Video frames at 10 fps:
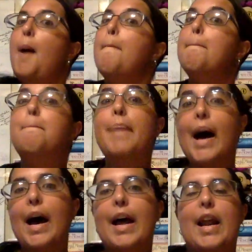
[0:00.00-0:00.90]

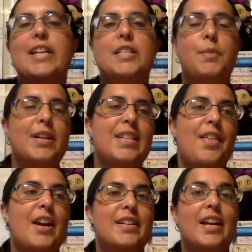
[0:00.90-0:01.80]
But I did want to say
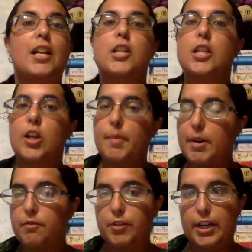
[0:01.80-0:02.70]
that I did get a little bit
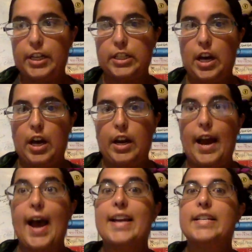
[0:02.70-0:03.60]
of reading done.
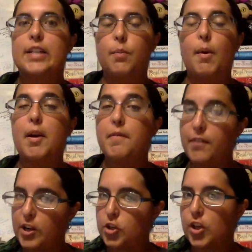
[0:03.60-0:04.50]
I did wind up
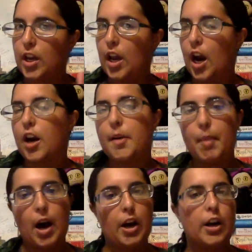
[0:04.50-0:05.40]
finishing Harry
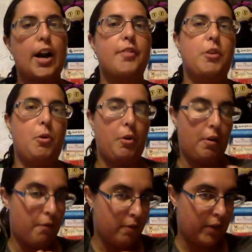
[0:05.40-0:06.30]
Potter and the Order
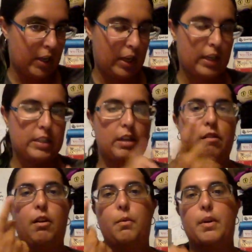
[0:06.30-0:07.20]
of the Phoenix
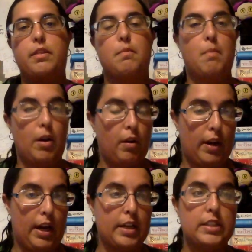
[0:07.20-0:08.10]
along with
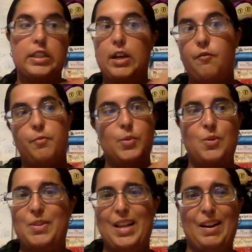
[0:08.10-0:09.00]
MuggleCast. They've been
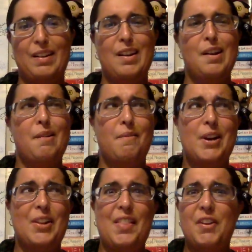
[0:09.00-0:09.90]
doing that
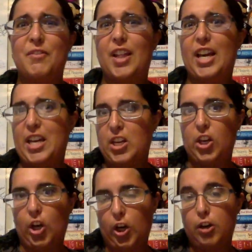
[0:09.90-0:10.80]
readathon, I think, for like a
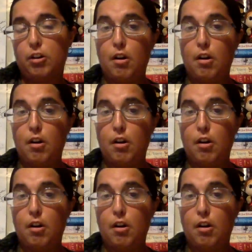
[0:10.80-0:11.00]
year.